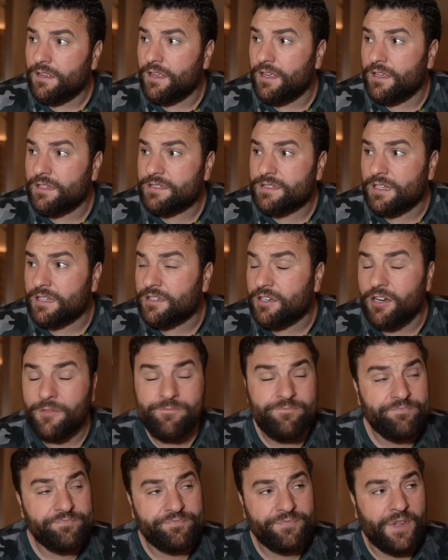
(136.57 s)
It's
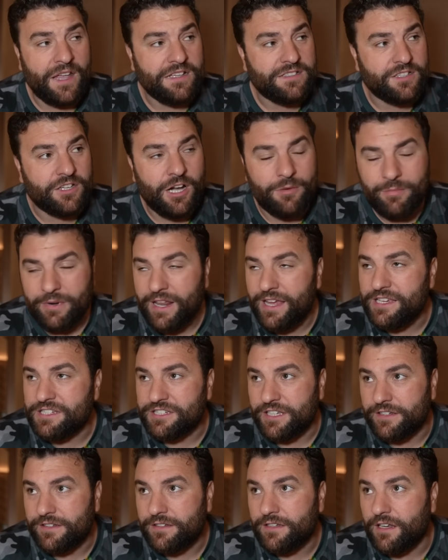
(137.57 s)
a
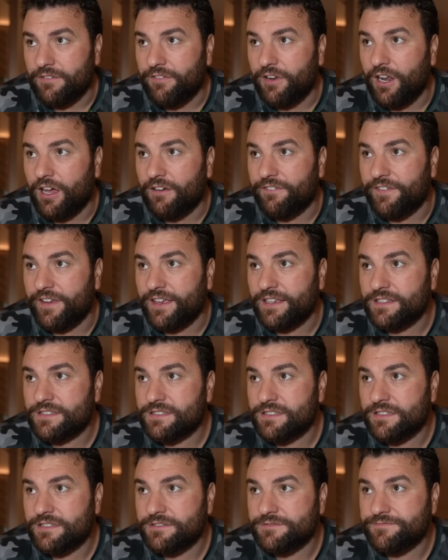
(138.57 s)
combination of a lot of
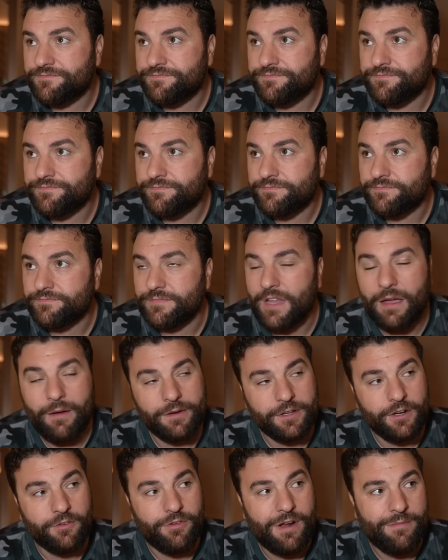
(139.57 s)
things. Now, I'm
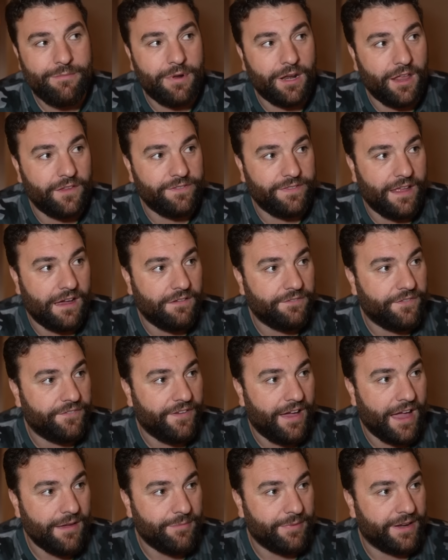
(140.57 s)
going to ramble on now for
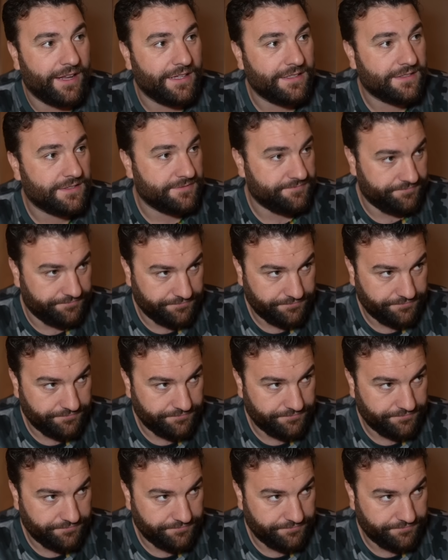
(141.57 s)
5 minutes.